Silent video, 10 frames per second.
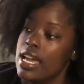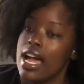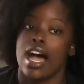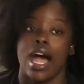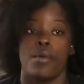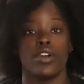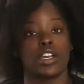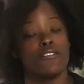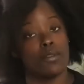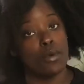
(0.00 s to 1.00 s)
I'm working
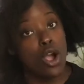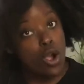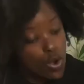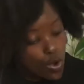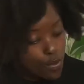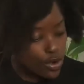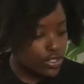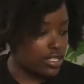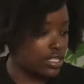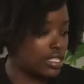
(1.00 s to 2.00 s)
from home most of
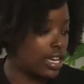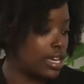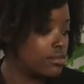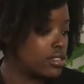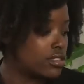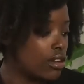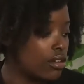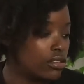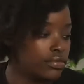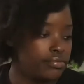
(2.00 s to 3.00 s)
the time, so
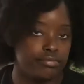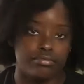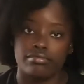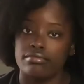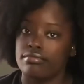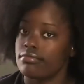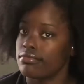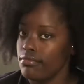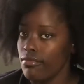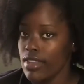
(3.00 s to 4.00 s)

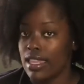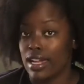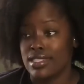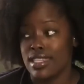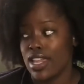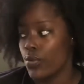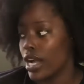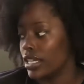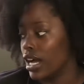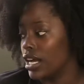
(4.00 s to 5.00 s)
like I said, why
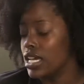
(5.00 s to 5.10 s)
not?